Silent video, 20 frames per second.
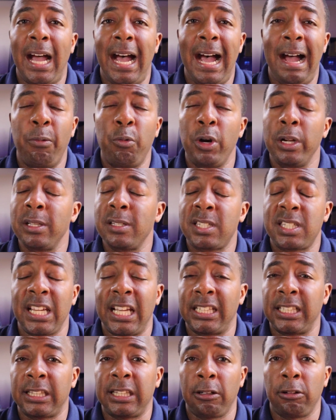I wouldn't
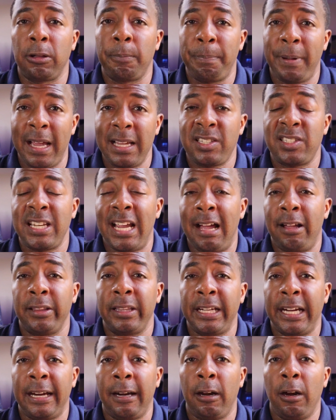say that they're the best
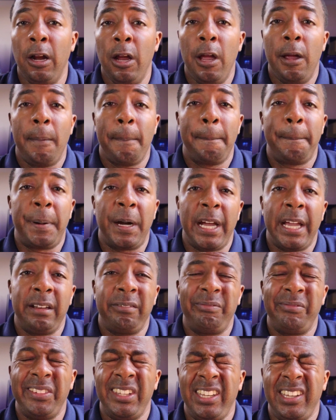out there,
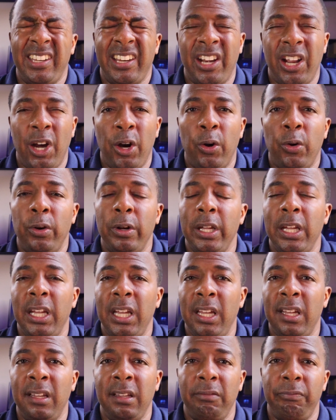but, you know,
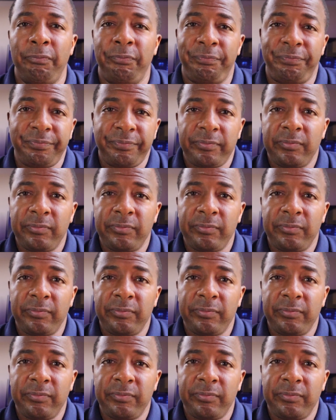it,